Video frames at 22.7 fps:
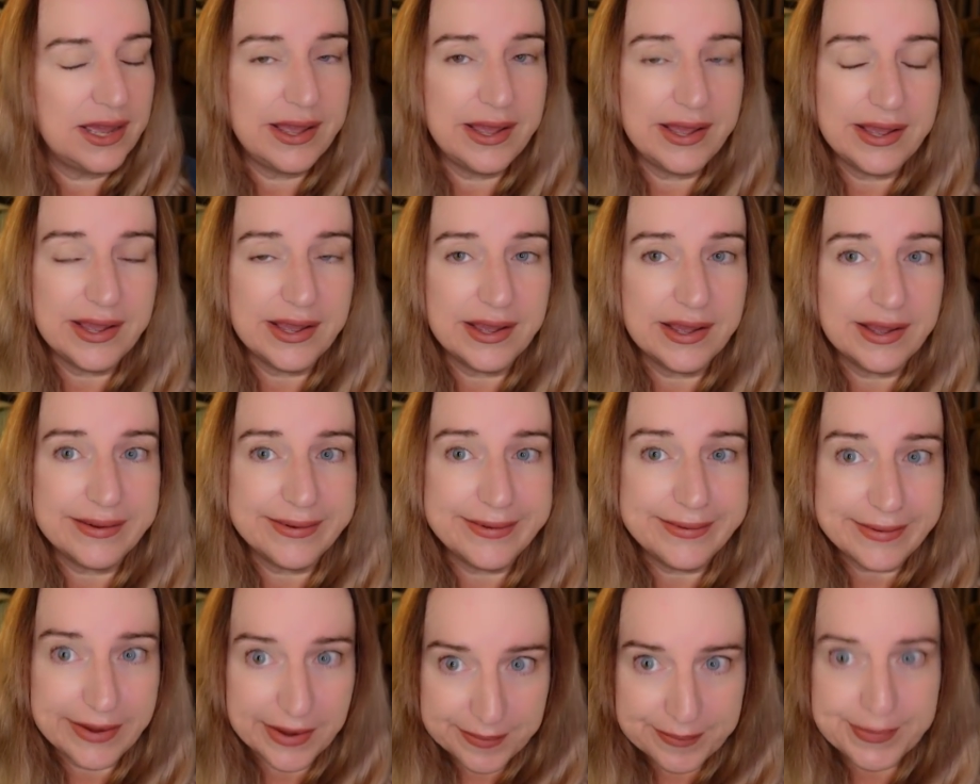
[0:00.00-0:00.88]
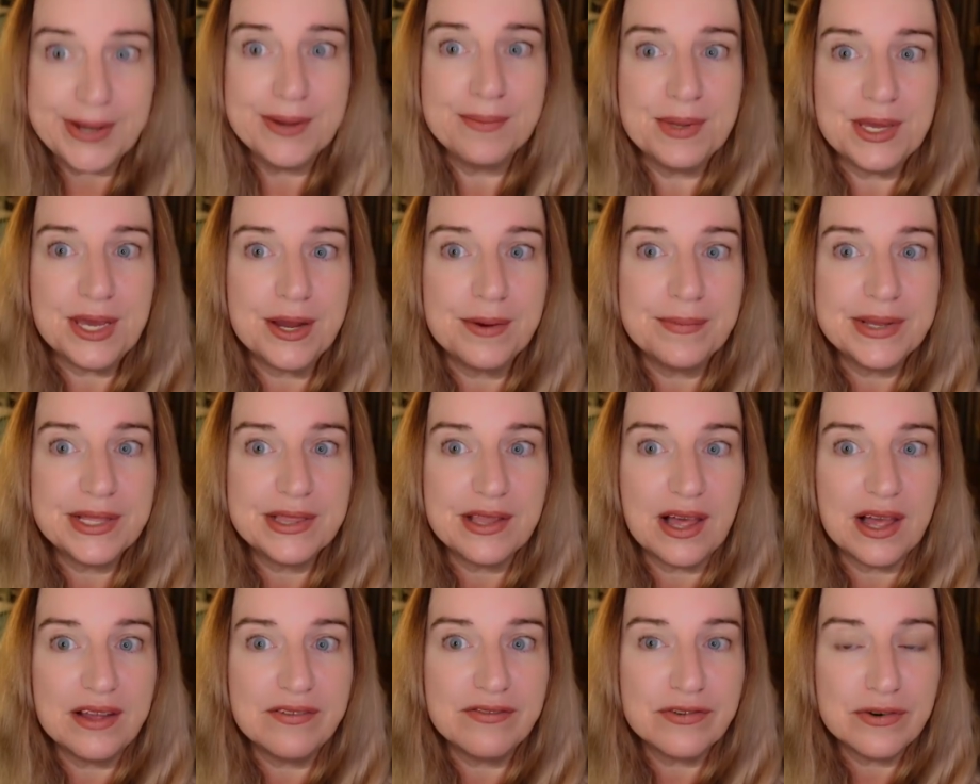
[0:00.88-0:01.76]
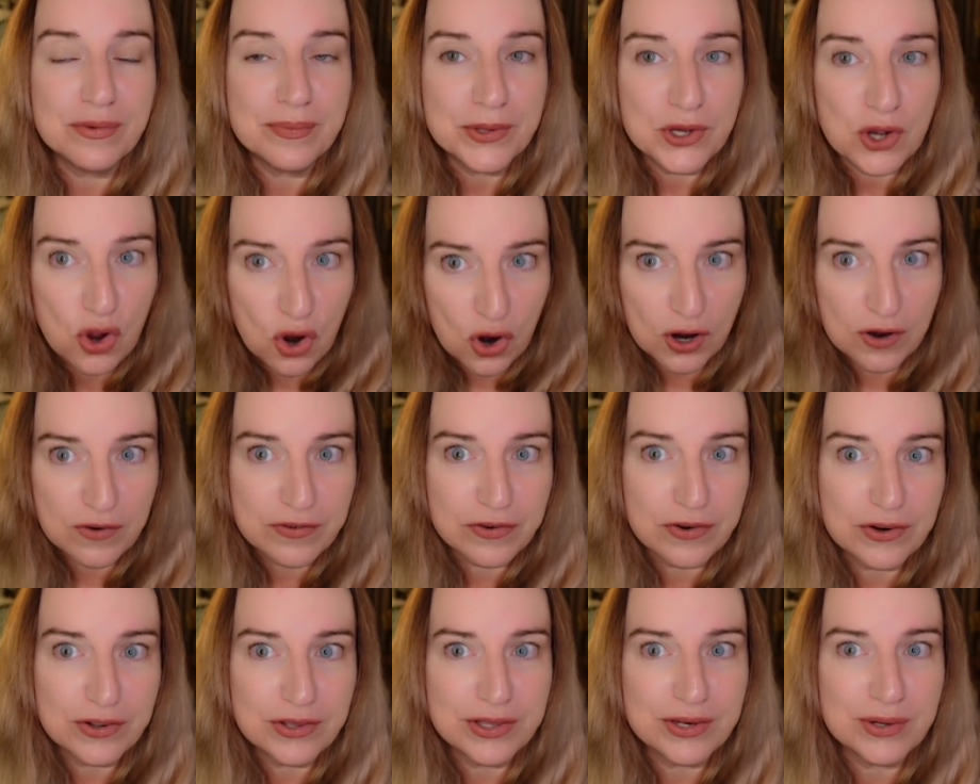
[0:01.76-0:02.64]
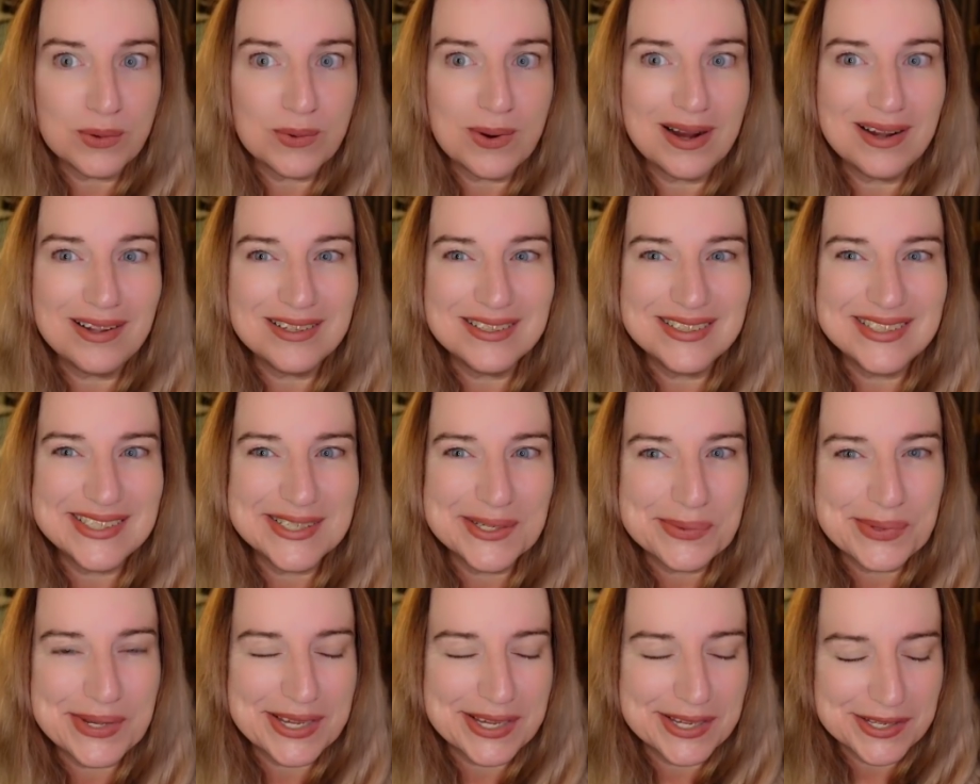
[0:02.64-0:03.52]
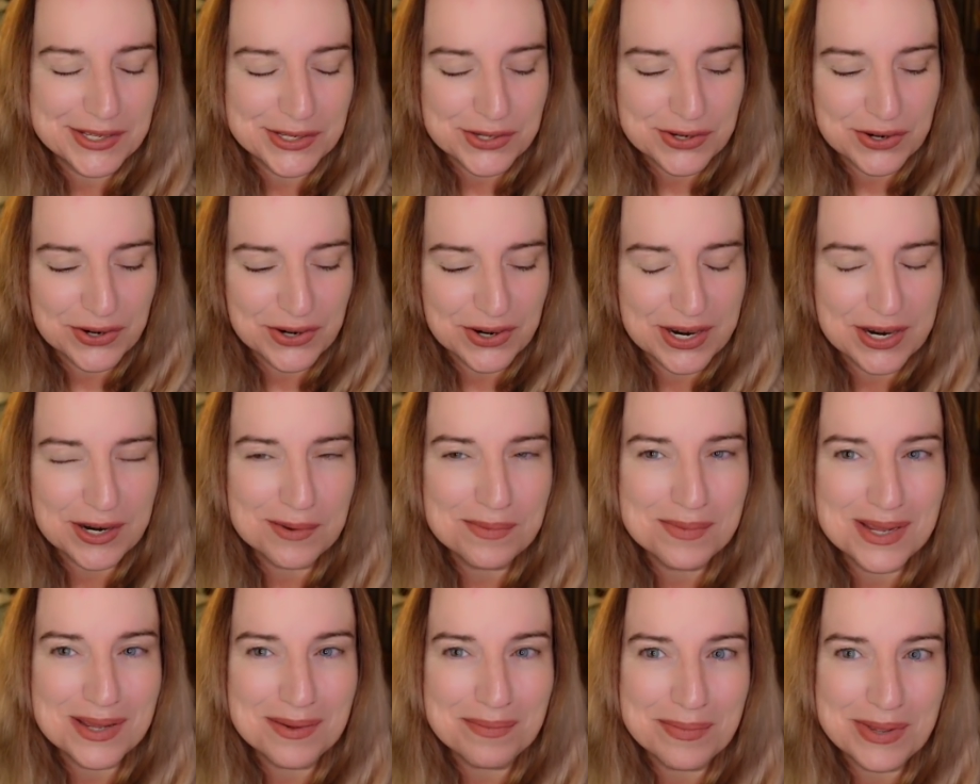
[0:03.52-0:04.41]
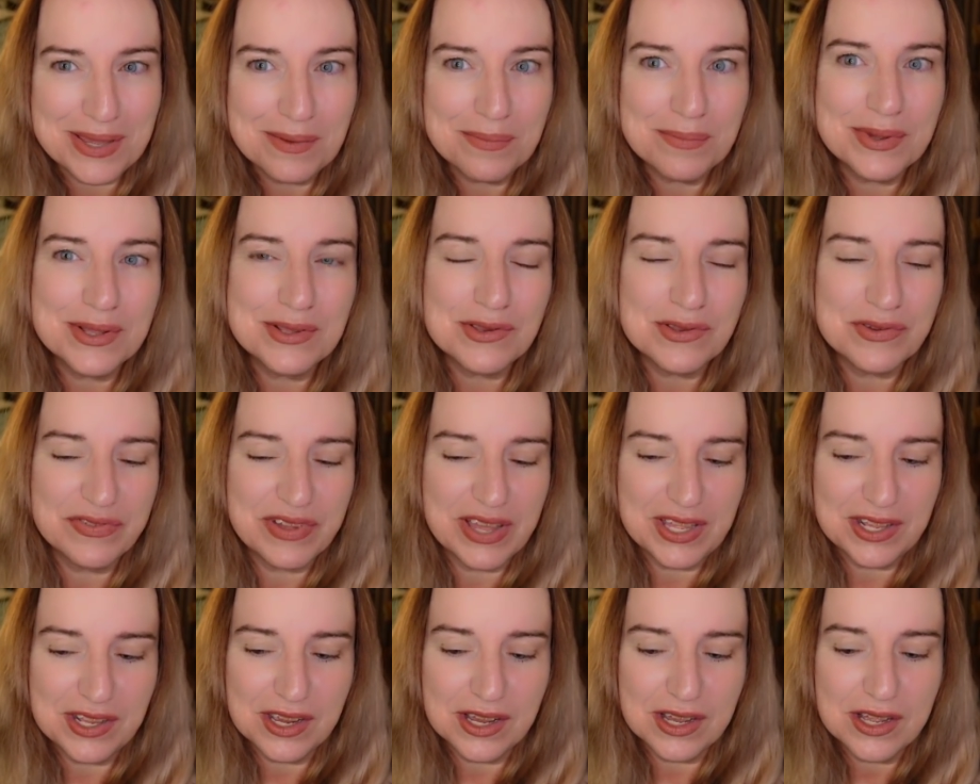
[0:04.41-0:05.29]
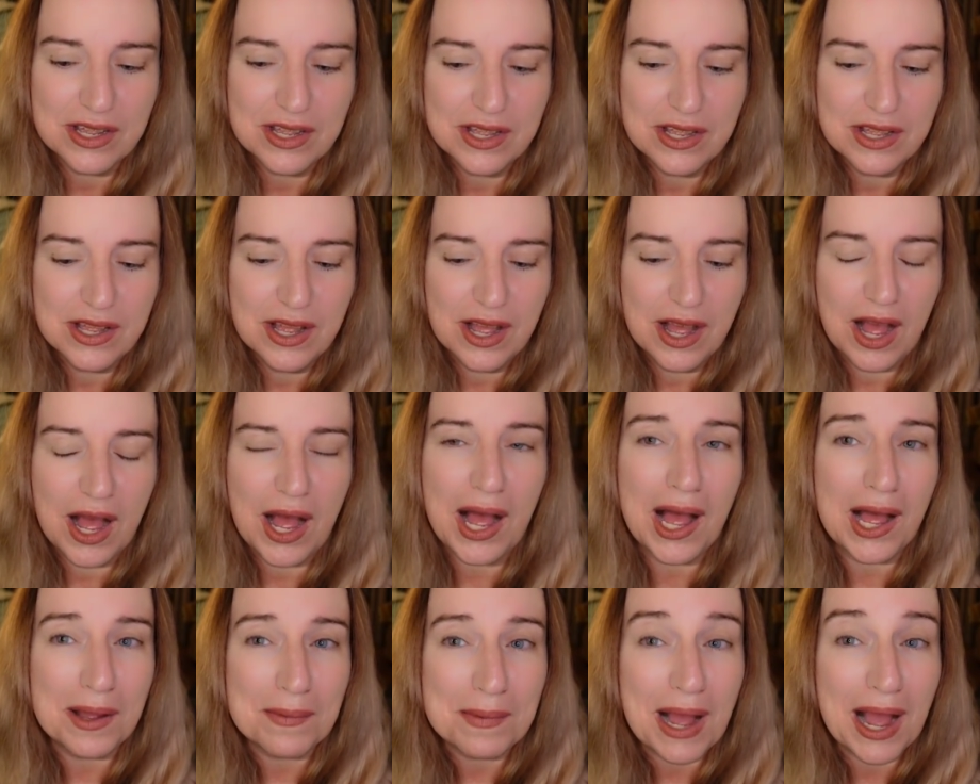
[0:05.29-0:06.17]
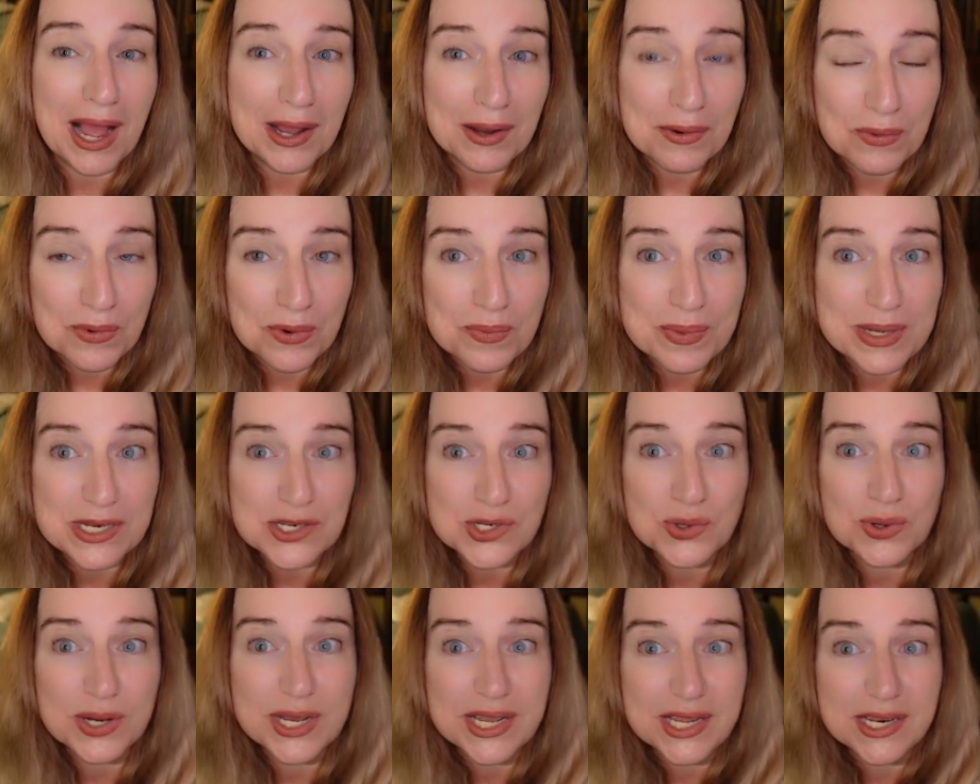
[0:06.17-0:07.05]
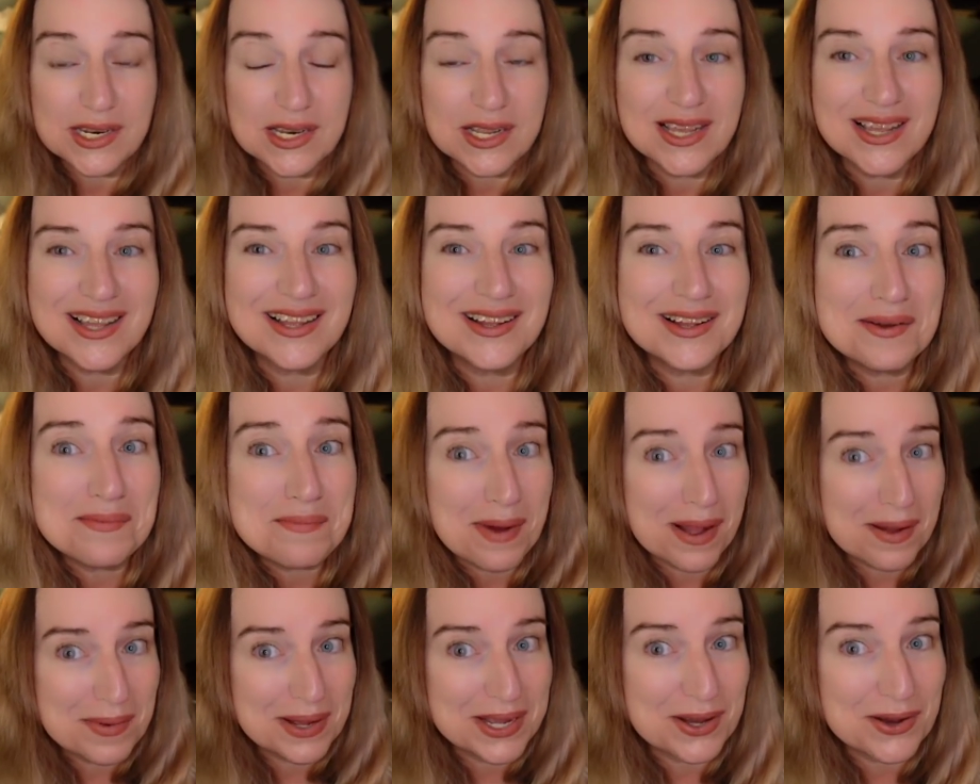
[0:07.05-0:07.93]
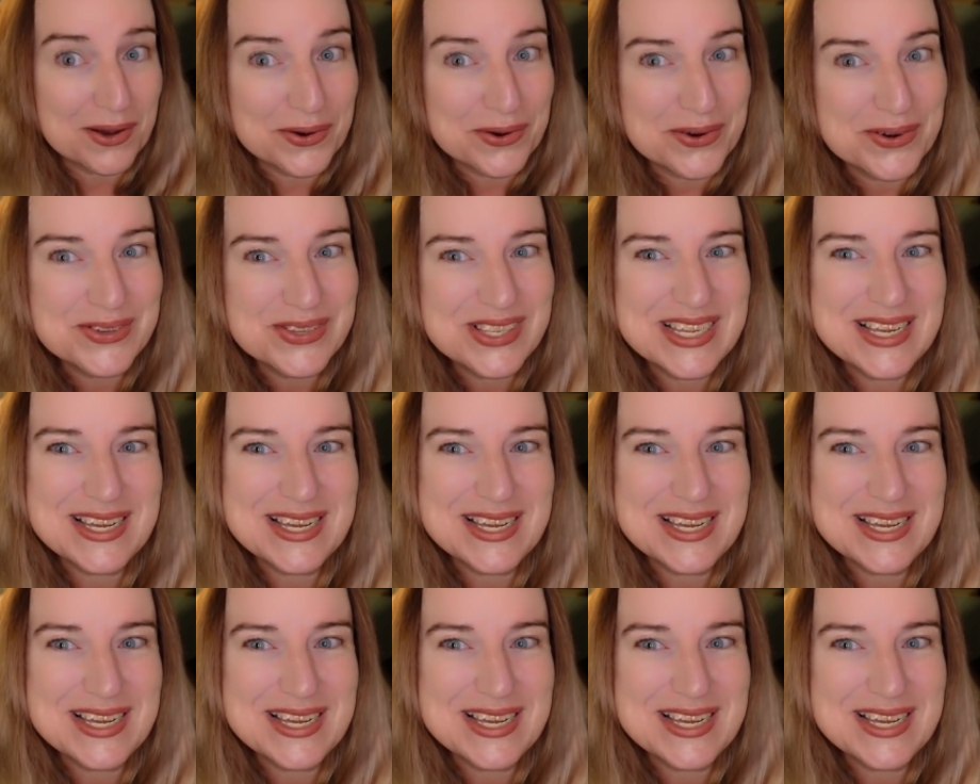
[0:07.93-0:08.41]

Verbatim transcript: And I might be coming live from the car for a little while until we get into our Airbnb in Pennsylvania. Um, I will be joined by my co-host.